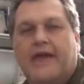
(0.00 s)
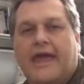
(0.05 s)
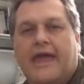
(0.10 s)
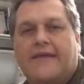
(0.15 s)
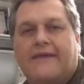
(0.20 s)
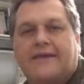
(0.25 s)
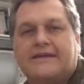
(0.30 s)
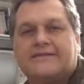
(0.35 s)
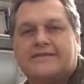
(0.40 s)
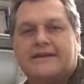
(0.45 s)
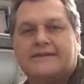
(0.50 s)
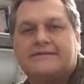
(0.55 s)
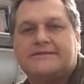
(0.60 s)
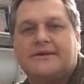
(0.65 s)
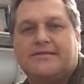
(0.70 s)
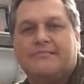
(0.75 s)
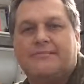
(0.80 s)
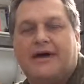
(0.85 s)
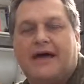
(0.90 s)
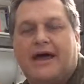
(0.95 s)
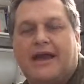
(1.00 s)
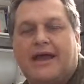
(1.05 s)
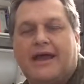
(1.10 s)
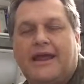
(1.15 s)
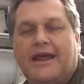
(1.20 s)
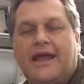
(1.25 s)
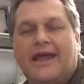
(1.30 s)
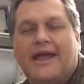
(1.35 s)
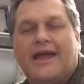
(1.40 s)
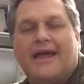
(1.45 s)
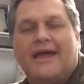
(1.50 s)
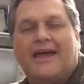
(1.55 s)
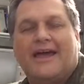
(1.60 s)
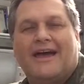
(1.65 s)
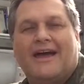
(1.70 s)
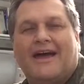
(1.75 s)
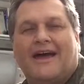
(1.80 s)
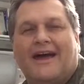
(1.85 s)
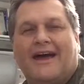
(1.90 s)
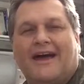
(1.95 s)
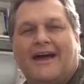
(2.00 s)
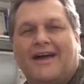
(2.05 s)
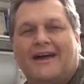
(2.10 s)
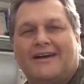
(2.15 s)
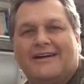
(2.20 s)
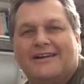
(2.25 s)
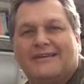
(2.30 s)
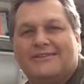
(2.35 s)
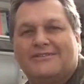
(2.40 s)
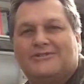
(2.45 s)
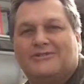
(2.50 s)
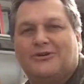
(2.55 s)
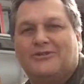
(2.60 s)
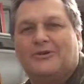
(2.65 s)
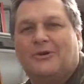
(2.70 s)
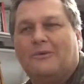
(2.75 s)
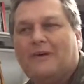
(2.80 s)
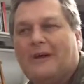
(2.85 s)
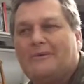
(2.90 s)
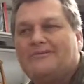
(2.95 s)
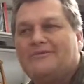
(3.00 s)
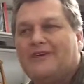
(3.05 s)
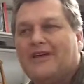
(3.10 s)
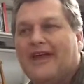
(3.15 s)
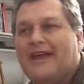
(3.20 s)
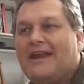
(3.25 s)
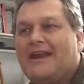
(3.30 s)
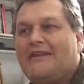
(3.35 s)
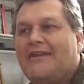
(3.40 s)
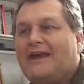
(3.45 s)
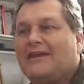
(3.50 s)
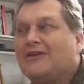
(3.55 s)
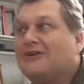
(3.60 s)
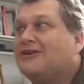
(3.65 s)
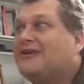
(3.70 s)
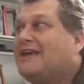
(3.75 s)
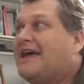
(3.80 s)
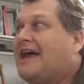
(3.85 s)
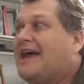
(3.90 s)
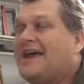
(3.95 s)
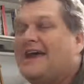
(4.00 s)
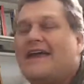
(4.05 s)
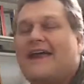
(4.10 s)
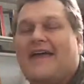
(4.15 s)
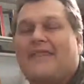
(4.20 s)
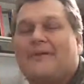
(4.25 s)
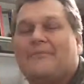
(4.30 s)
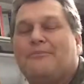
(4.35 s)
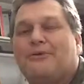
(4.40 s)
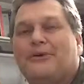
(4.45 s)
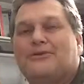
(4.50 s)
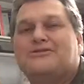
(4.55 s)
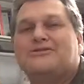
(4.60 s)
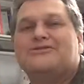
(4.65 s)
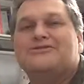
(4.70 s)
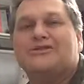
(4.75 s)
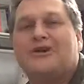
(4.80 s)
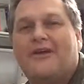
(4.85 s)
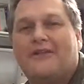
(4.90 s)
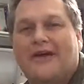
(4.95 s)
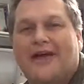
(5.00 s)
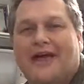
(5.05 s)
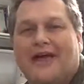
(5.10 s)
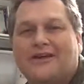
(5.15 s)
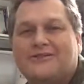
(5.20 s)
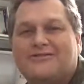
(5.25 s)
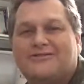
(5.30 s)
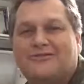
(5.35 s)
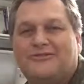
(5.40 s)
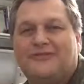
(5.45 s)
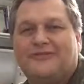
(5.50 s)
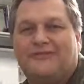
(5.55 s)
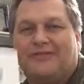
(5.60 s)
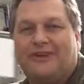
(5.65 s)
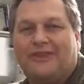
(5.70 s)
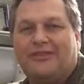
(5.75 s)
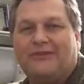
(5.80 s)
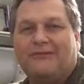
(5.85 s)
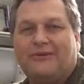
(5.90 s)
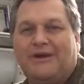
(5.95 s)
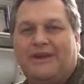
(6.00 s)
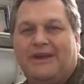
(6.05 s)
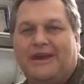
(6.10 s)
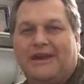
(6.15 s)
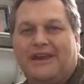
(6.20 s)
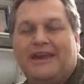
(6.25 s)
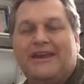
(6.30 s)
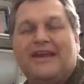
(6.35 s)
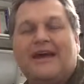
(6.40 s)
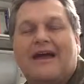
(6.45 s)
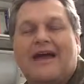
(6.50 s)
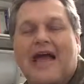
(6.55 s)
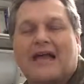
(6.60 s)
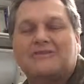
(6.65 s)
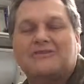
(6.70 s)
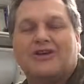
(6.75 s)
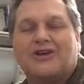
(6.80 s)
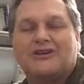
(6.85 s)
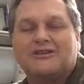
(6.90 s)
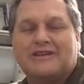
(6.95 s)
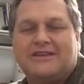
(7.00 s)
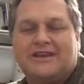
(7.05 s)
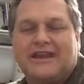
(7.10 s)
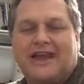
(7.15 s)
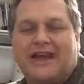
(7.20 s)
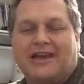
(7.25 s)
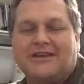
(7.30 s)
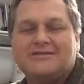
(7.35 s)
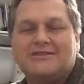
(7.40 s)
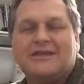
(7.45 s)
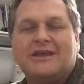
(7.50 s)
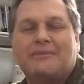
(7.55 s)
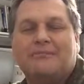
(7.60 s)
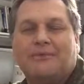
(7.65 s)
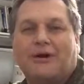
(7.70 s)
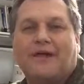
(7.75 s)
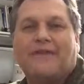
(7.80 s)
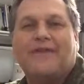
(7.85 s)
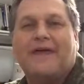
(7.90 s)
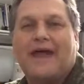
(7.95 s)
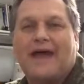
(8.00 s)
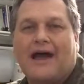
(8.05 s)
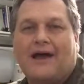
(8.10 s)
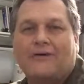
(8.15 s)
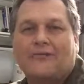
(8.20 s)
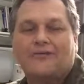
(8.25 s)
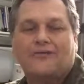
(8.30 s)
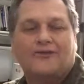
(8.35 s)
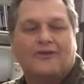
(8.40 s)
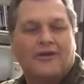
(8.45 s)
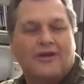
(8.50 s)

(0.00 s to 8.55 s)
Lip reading: and they sent somebody to a website, and they looked at it, and the person saw the house through the 3D, didn't actually go see the house, and they bought the house.